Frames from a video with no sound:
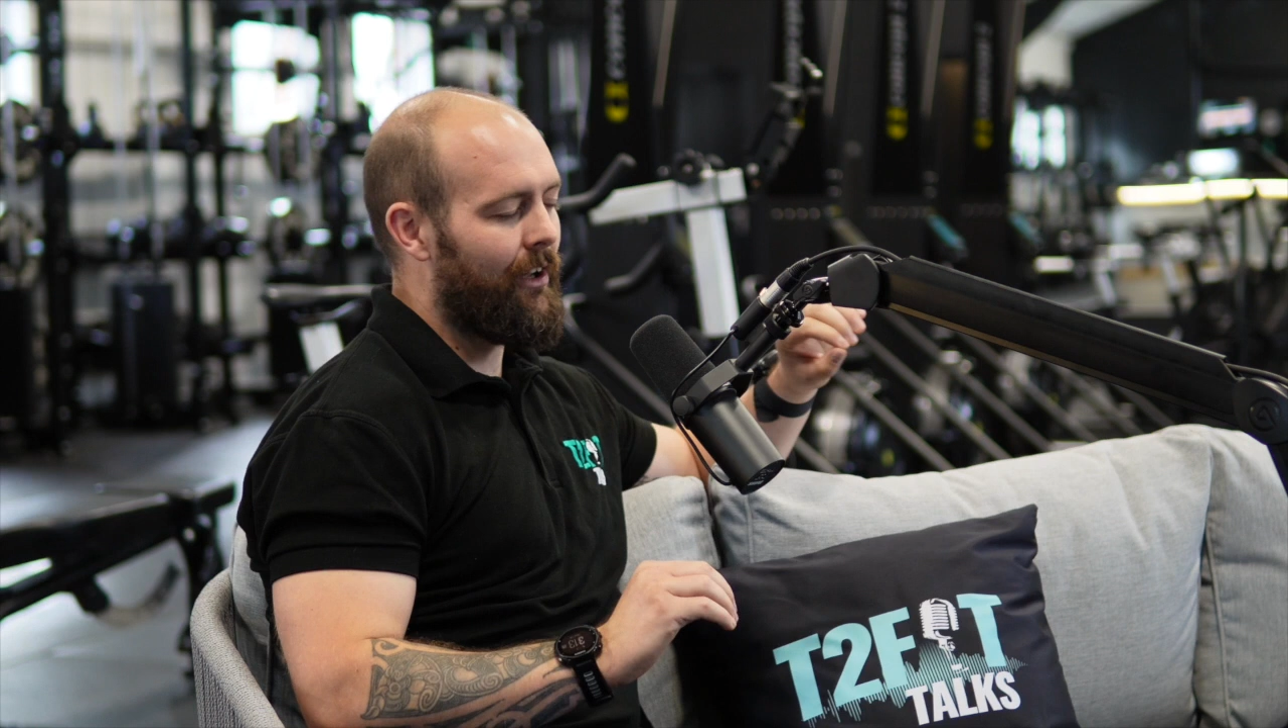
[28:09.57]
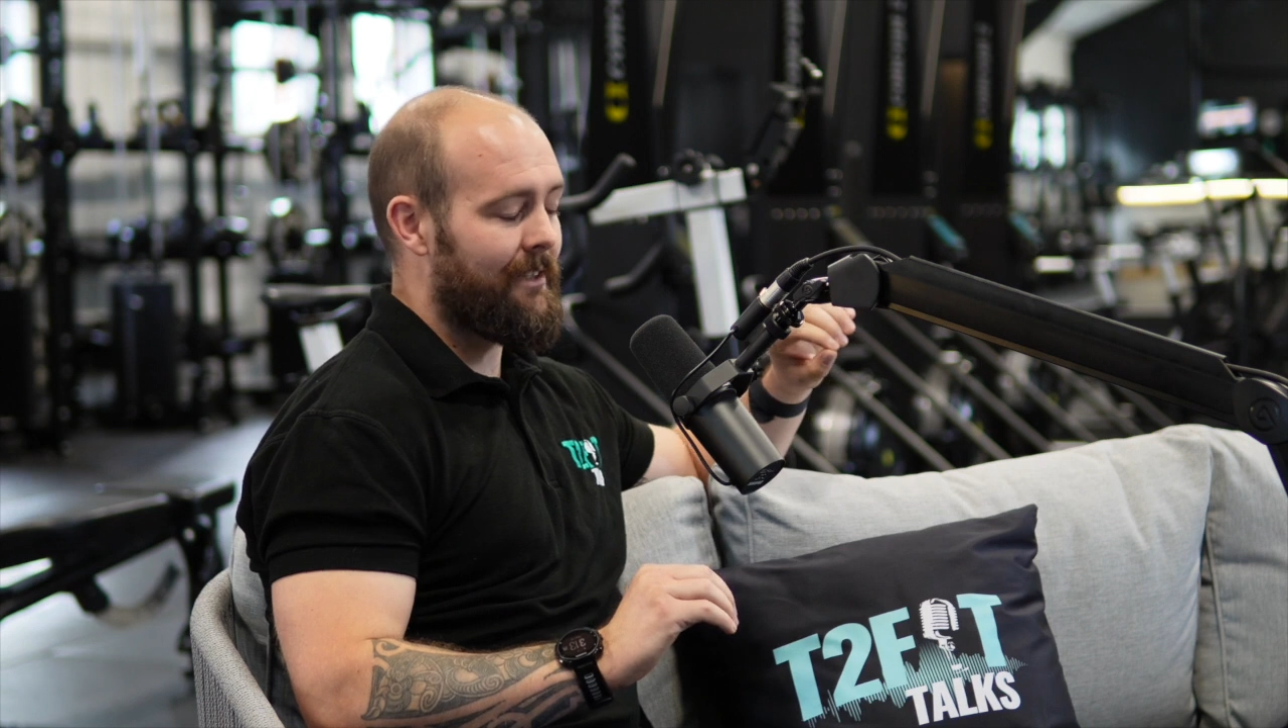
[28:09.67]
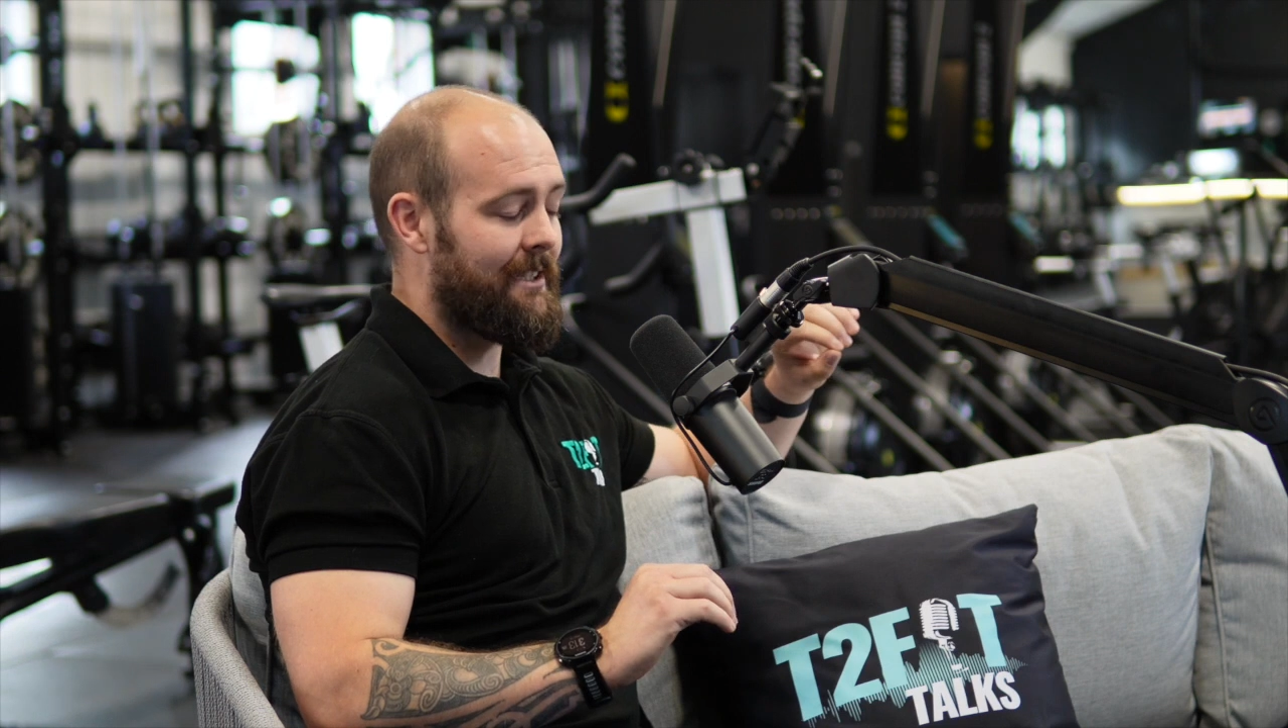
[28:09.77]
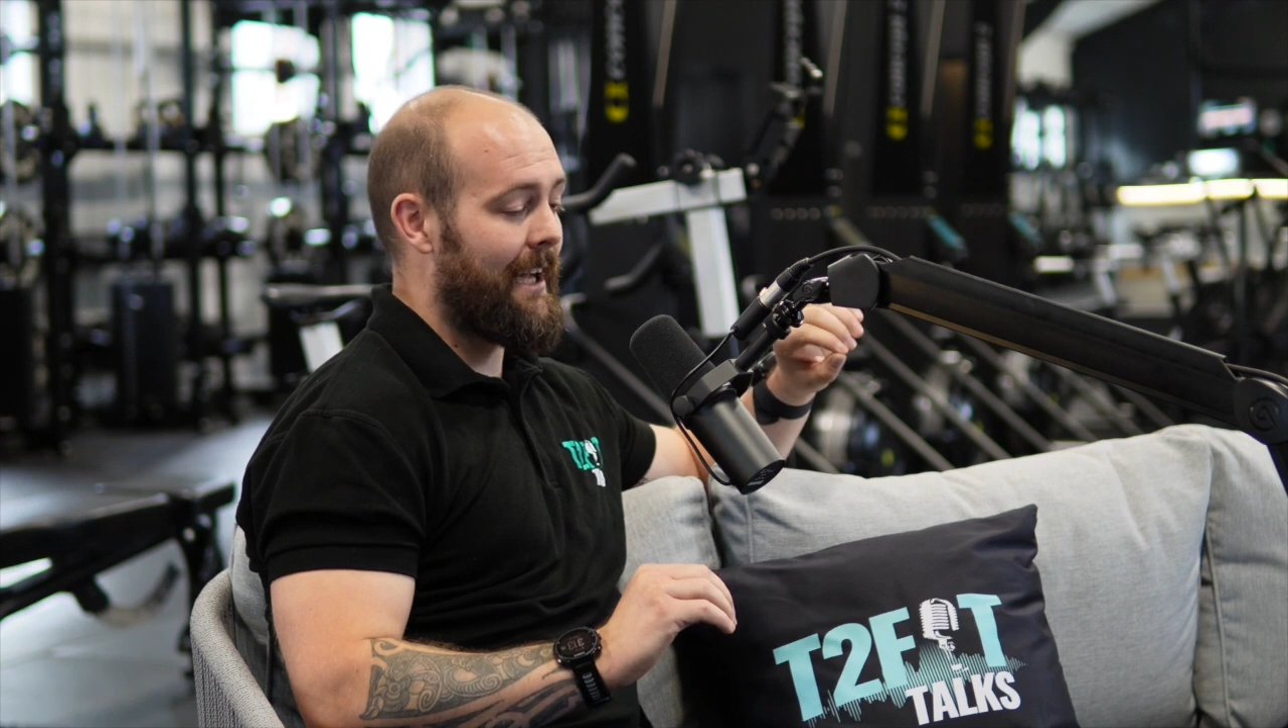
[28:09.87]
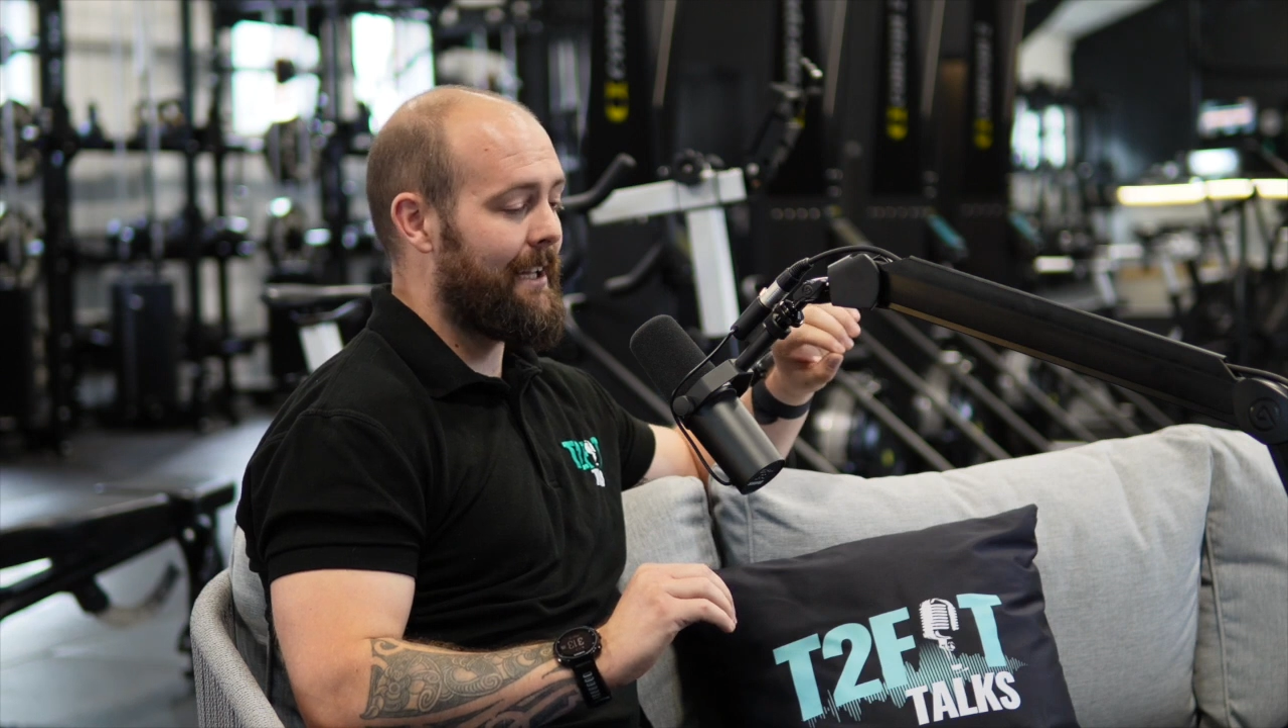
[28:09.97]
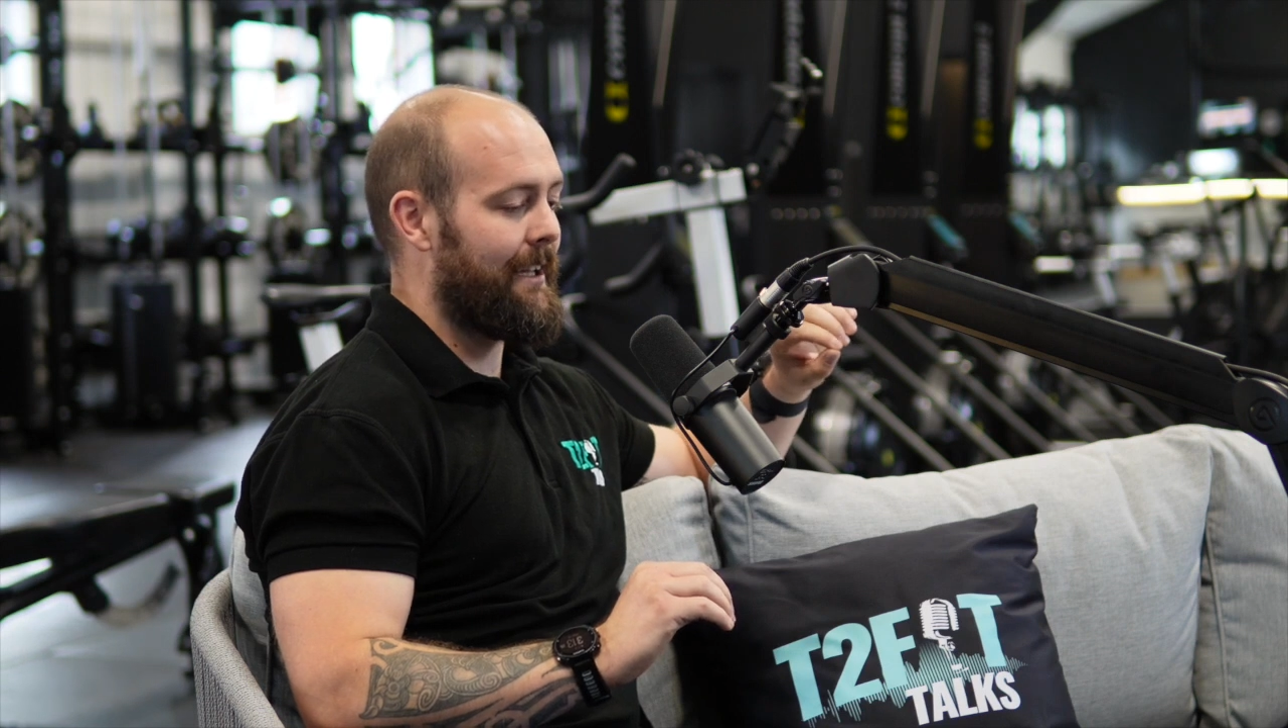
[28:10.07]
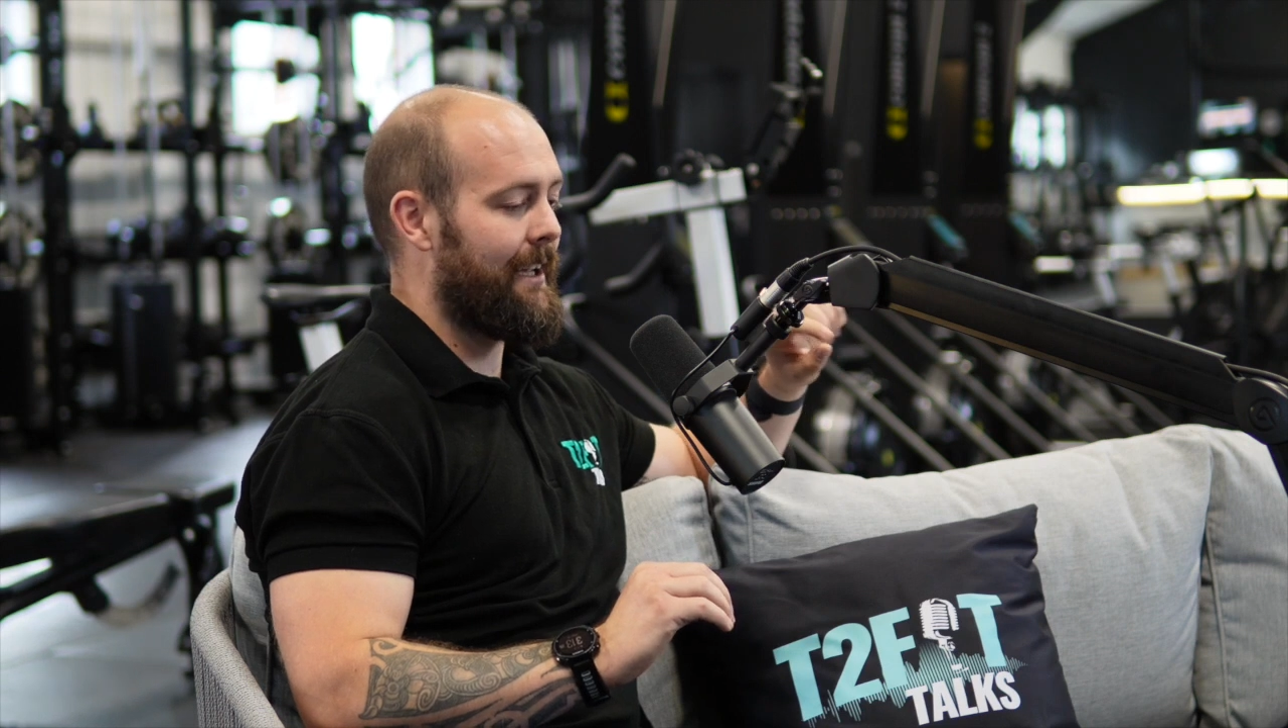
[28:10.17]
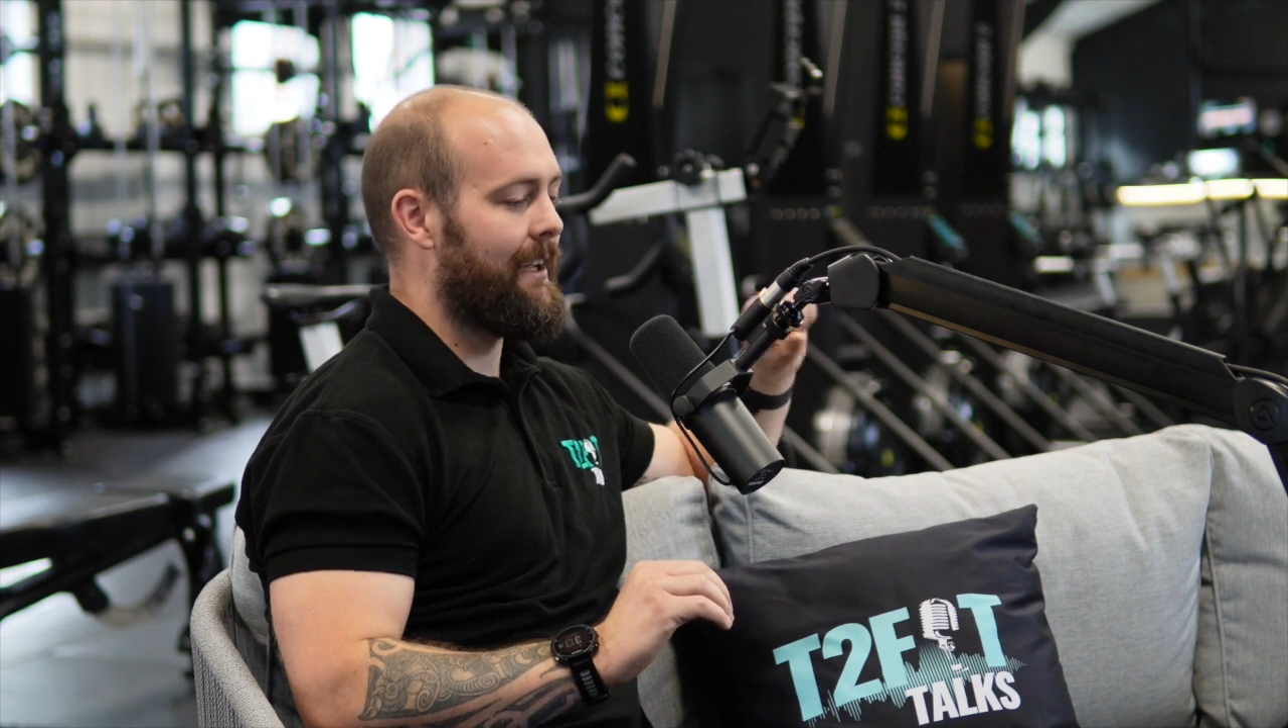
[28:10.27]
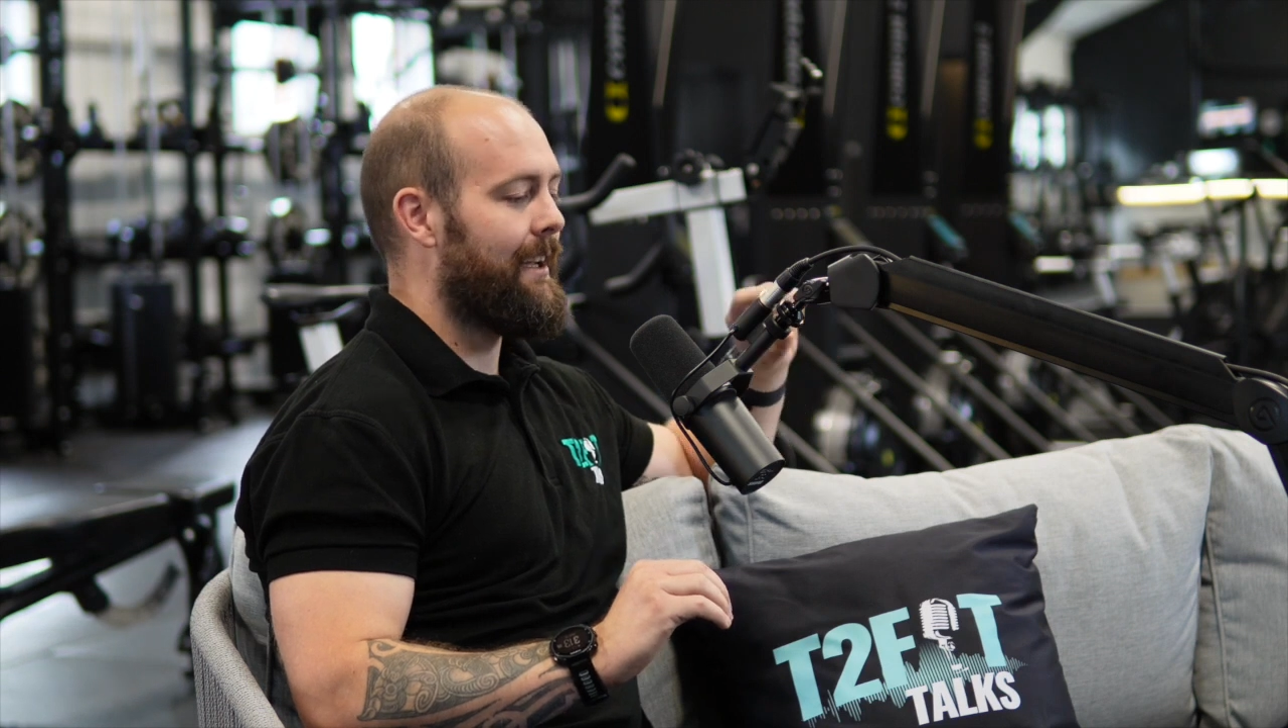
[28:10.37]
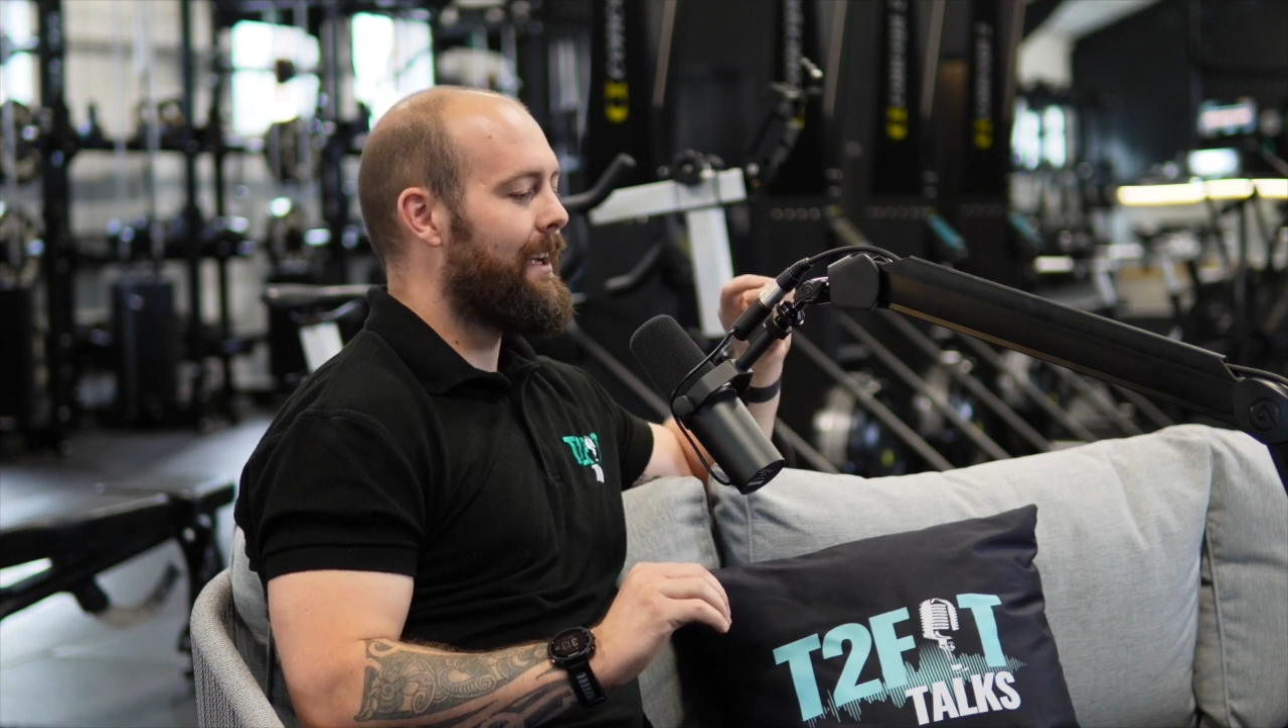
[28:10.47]
understand
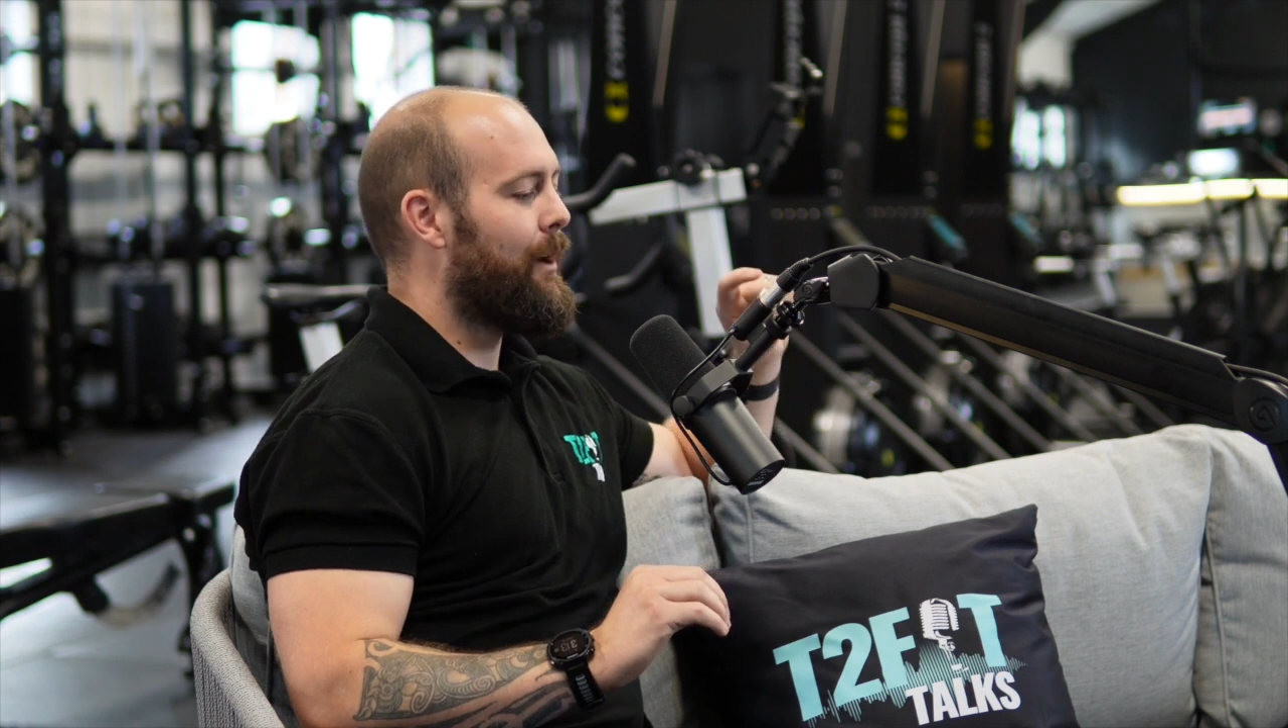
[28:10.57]
it.